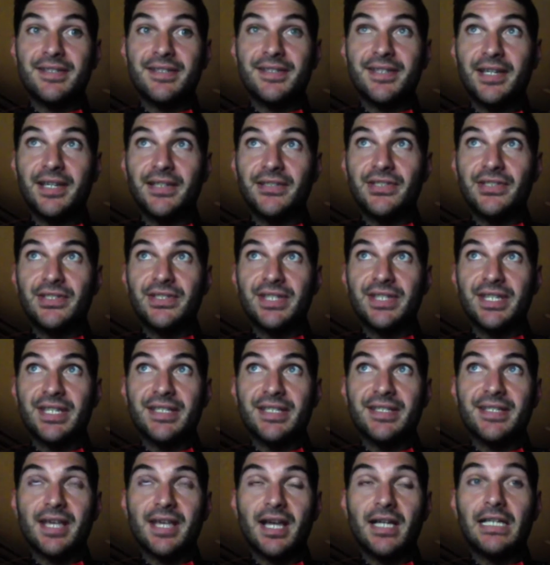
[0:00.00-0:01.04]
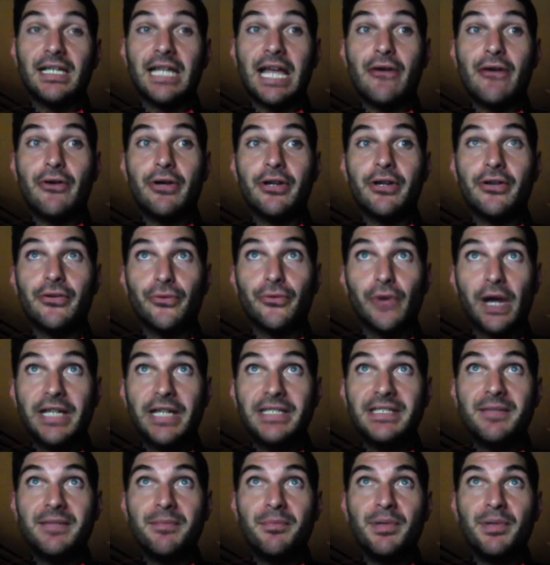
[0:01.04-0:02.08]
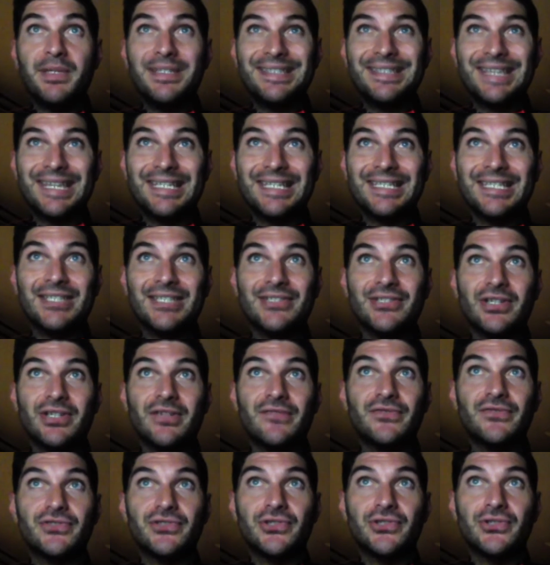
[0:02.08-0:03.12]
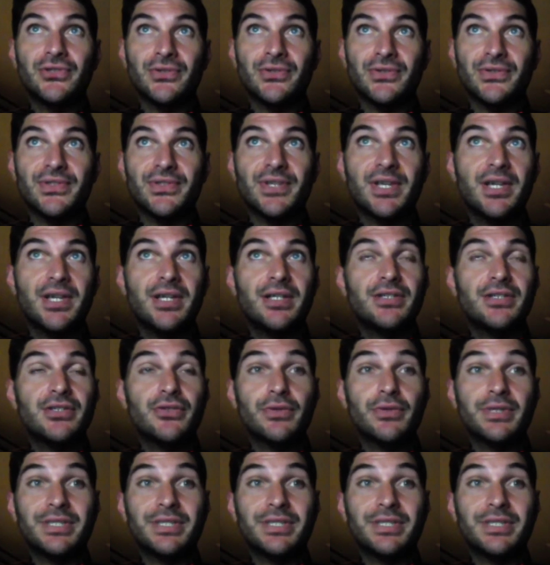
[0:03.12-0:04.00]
such as this allow a greater percentage of students to